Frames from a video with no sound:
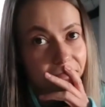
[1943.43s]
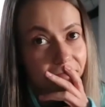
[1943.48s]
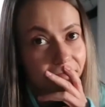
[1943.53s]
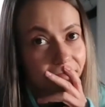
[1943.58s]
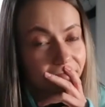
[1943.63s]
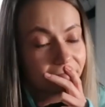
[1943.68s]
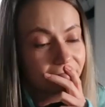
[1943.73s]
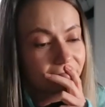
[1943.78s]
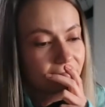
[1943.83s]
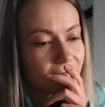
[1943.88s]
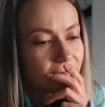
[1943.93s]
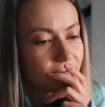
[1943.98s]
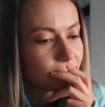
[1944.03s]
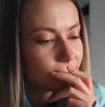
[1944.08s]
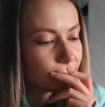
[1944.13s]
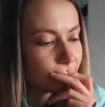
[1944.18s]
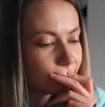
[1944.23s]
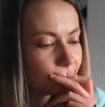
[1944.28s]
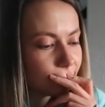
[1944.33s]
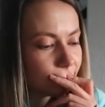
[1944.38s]
What's the
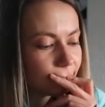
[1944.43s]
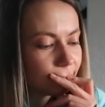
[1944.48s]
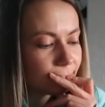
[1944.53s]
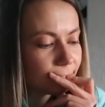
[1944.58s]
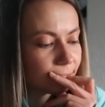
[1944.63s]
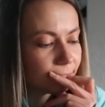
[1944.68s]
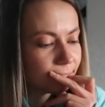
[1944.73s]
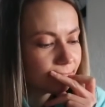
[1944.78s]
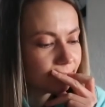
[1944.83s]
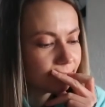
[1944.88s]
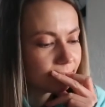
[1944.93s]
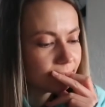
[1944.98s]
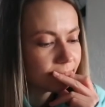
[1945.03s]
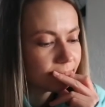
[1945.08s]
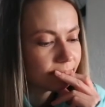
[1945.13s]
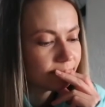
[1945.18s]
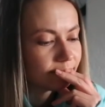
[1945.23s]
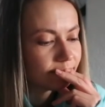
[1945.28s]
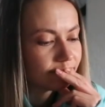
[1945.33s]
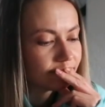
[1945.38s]
first movie you can
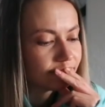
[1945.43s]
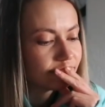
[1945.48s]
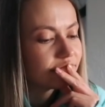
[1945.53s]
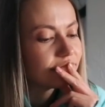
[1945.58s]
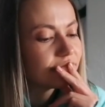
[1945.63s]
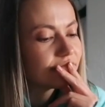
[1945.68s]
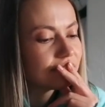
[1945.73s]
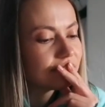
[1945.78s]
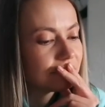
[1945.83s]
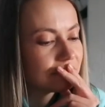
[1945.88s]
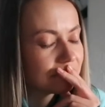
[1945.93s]
remember seeing?